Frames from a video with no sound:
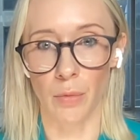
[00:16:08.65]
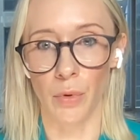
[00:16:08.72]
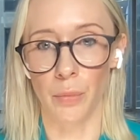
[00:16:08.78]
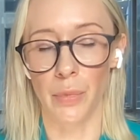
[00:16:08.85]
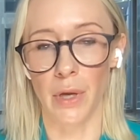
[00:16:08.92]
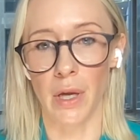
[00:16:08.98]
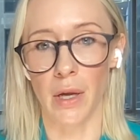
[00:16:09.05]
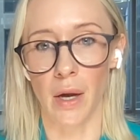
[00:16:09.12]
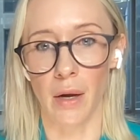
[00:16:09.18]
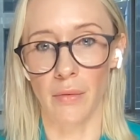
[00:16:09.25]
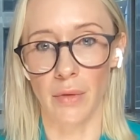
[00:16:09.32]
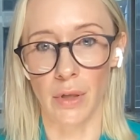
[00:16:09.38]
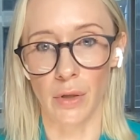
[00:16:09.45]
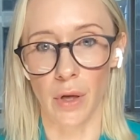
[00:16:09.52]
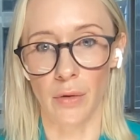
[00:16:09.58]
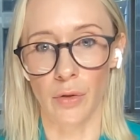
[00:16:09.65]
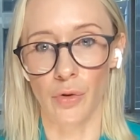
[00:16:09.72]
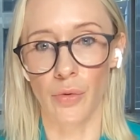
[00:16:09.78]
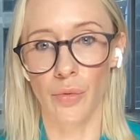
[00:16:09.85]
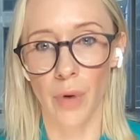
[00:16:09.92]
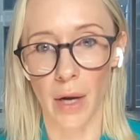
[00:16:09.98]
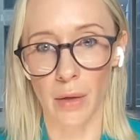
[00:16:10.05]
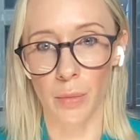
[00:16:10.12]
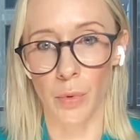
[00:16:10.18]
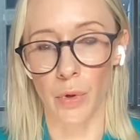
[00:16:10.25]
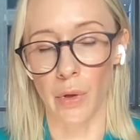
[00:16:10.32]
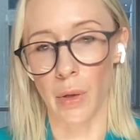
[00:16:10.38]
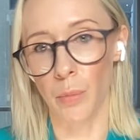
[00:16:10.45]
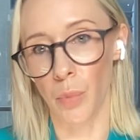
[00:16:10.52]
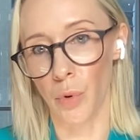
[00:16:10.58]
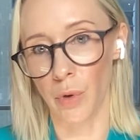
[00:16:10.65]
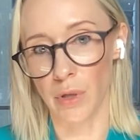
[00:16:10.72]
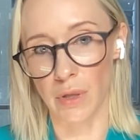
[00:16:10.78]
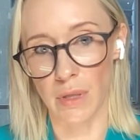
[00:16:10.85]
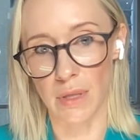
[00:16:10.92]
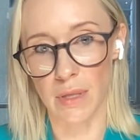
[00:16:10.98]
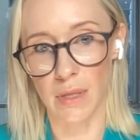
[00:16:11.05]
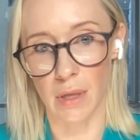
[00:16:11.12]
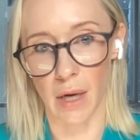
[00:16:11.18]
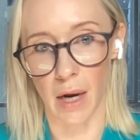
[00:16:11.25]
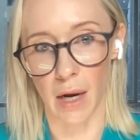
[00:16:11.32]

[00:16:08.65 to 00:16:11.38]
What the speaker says: will be of an incredible importance